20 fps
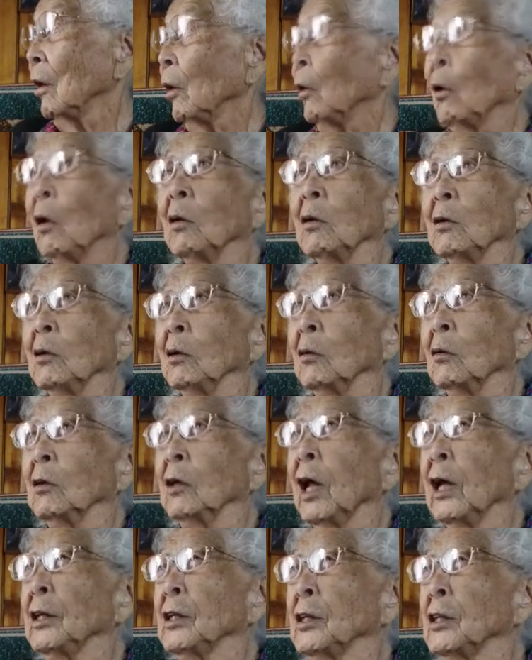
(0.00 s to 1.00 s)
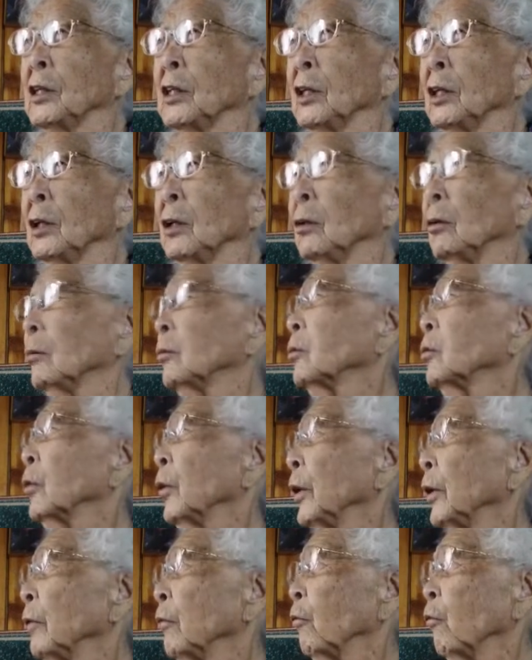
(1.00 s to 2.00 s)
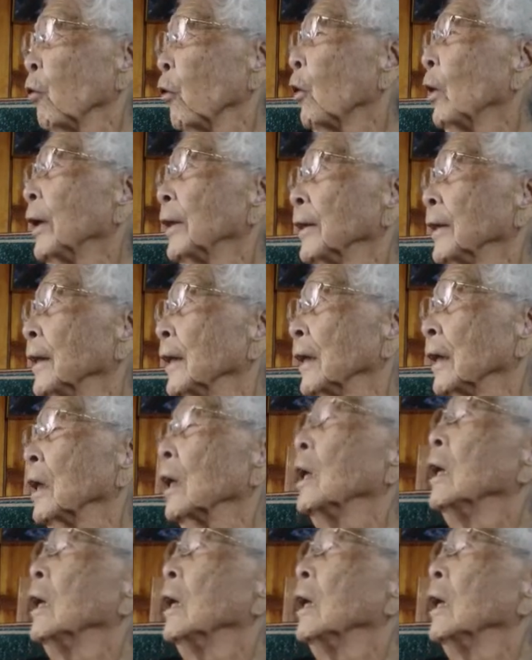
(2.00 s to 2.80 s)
Around 1924, I think.